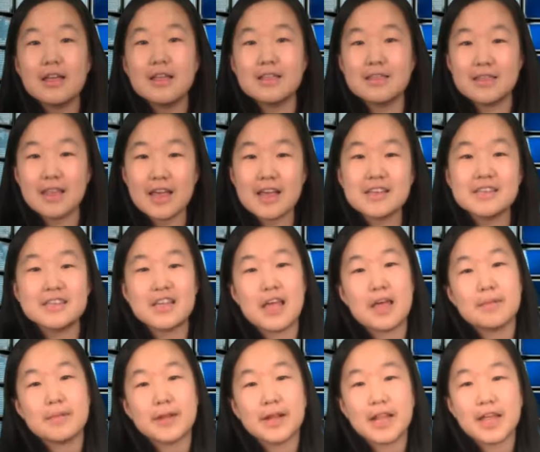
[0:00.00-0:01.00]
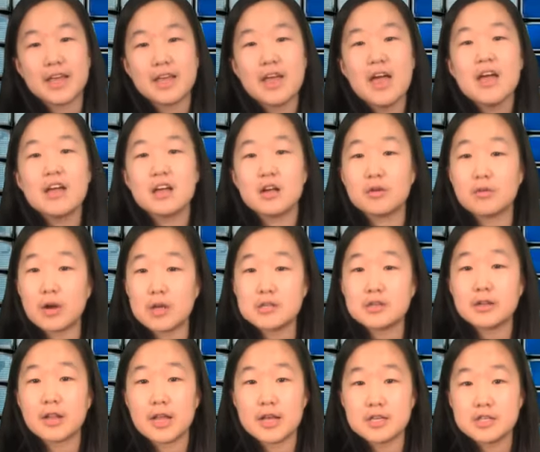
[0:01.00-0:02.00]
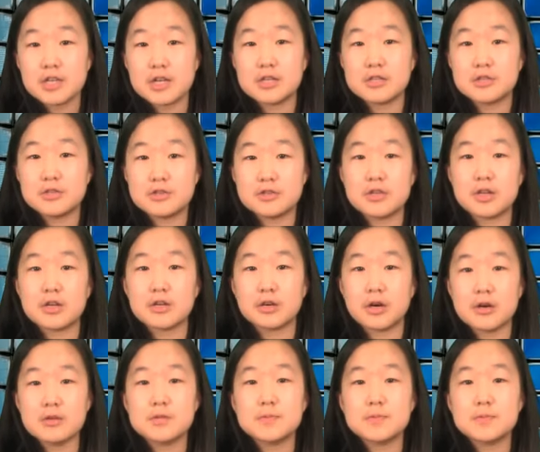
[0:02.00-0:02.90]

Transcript: Thanks, Emily. Congratulations to the girls'